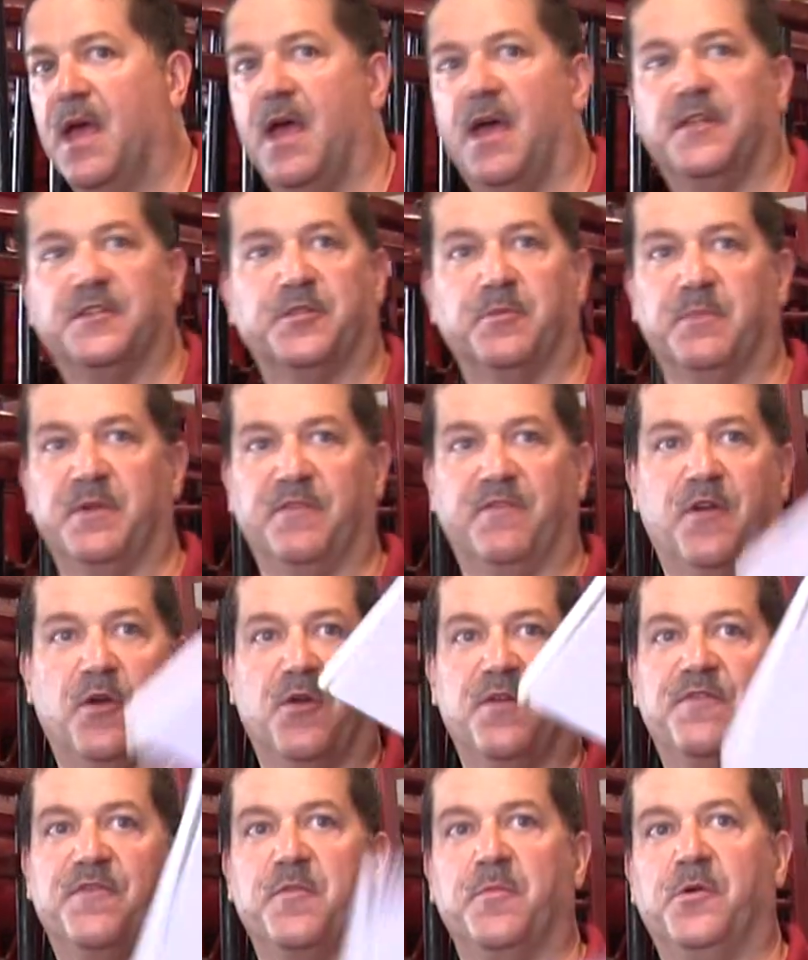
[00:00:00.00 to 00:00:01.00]
This will be
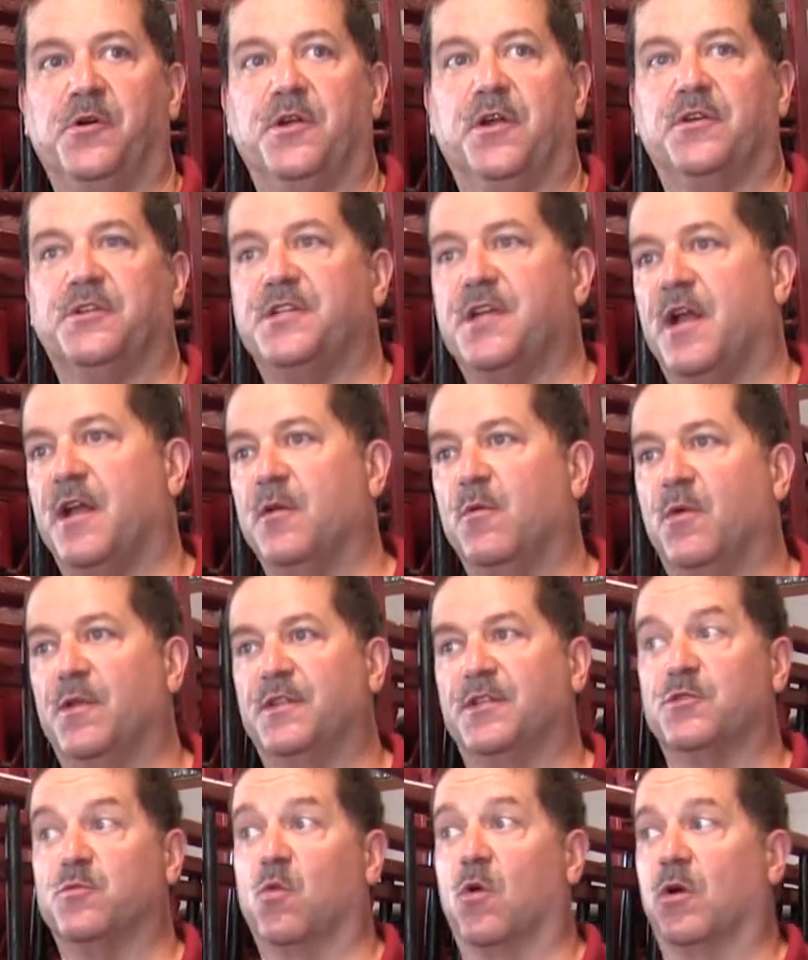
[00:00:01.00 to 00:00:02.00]
very familiar to anyone
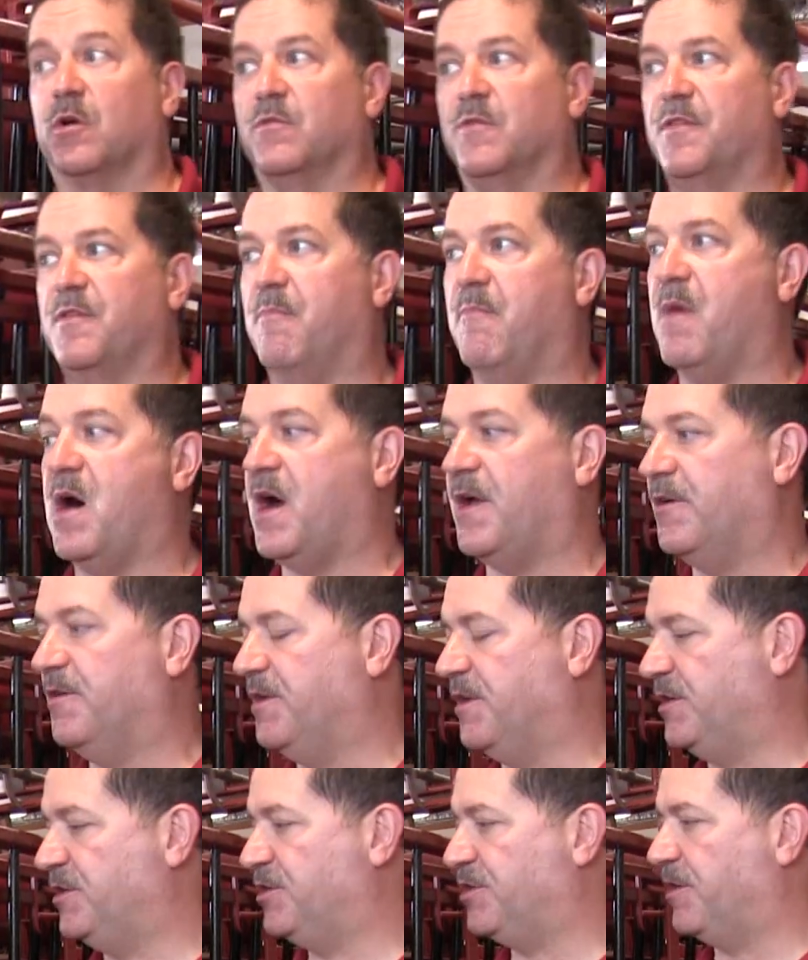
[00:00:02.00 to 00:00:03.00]
that's worked with a modern
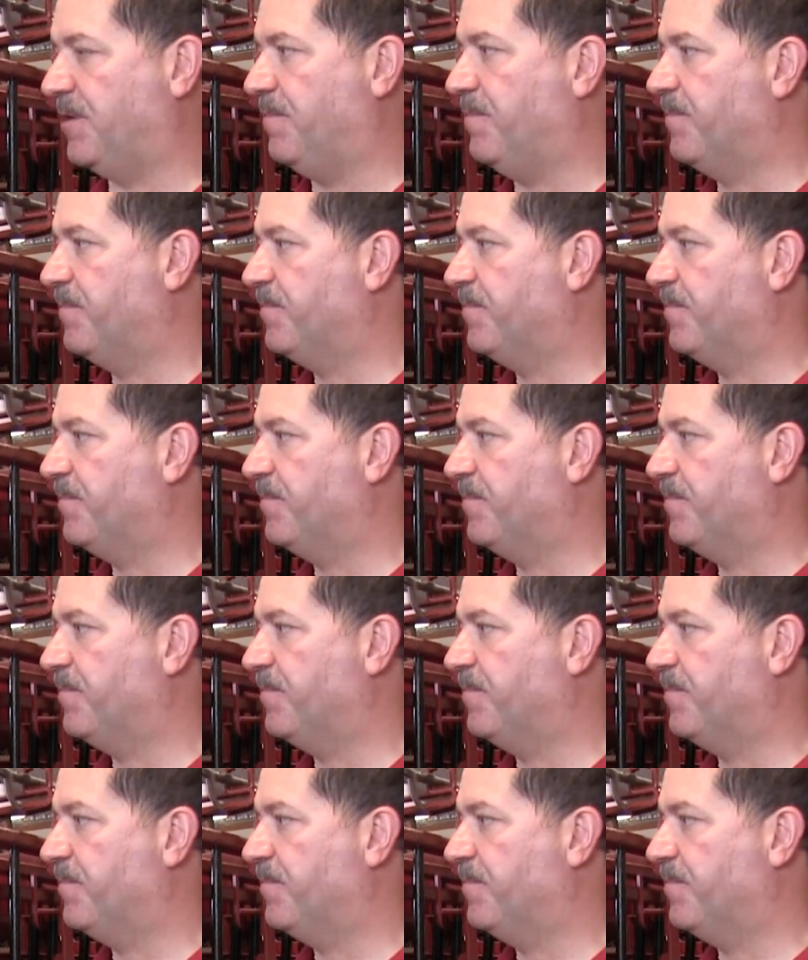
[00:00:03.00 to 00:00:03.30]
engine.